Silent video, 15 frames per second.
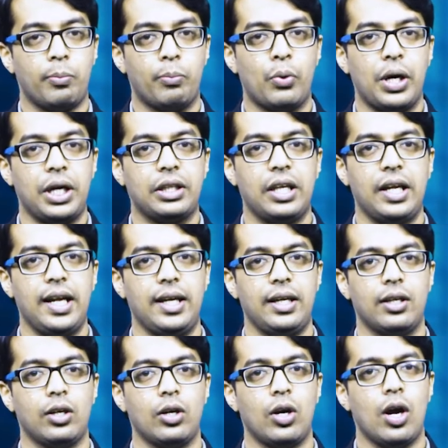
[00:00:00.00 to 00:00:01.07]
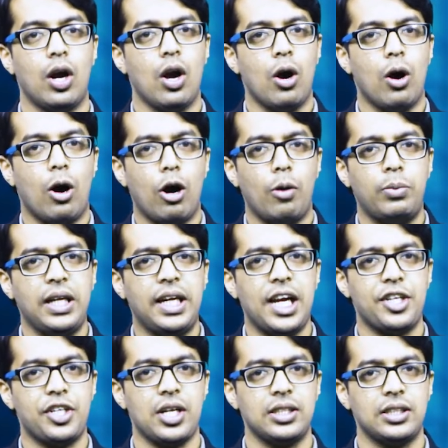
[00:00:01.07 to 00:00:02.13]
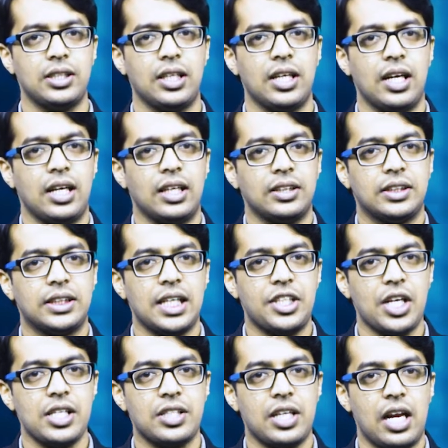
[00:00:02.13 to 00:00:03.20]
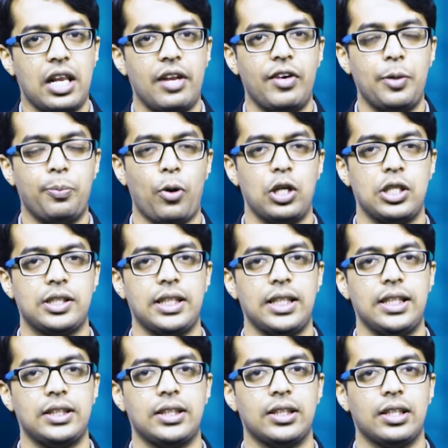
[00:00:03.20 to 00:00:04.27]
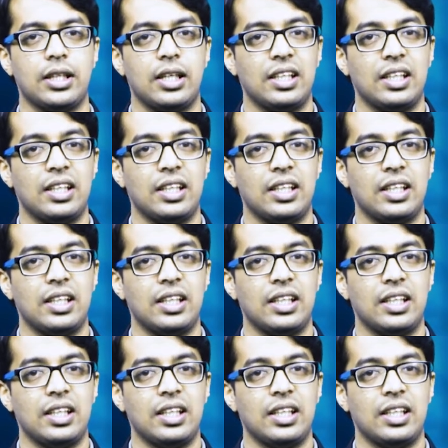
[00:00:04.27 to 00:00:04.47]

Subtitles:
Point 3, obligations such as relevant policies,